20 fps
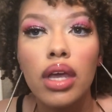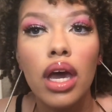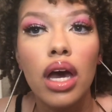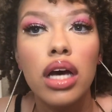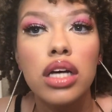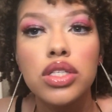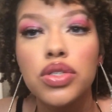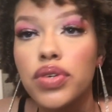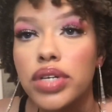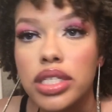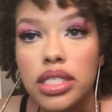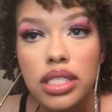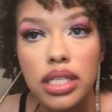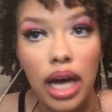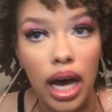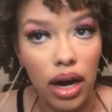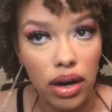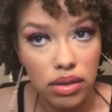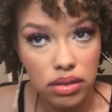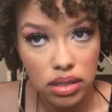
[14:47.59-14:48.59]

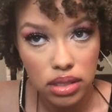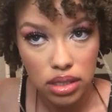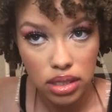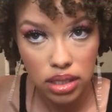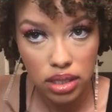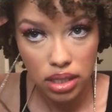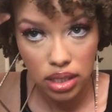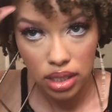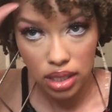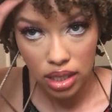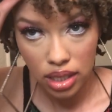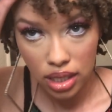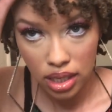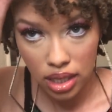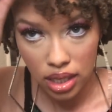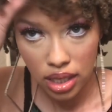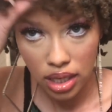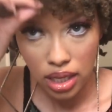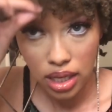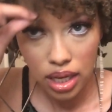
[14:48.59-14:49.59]
Twistout.
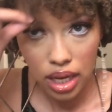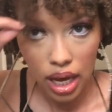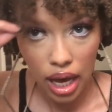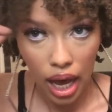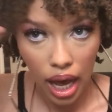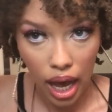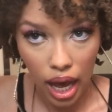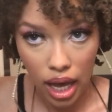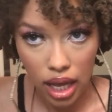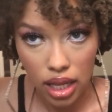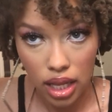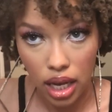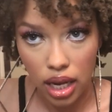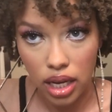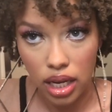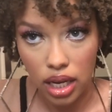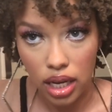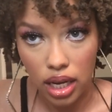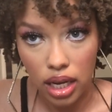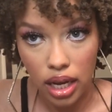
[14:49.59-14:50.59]
I like it.